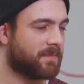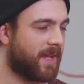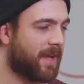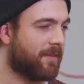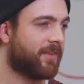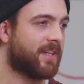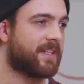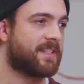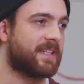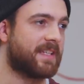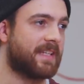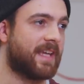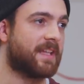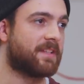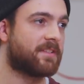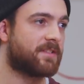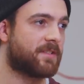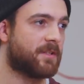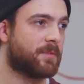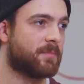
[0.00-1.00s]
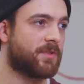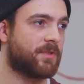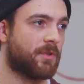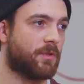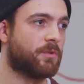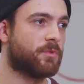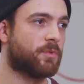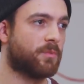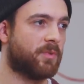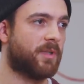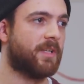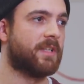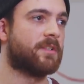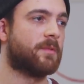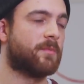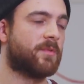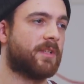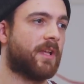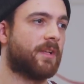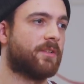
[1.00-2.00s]
evidence against them is also pretty
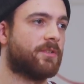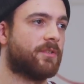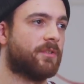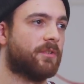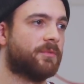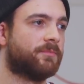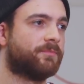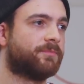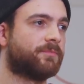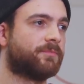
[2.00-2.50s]
substantial.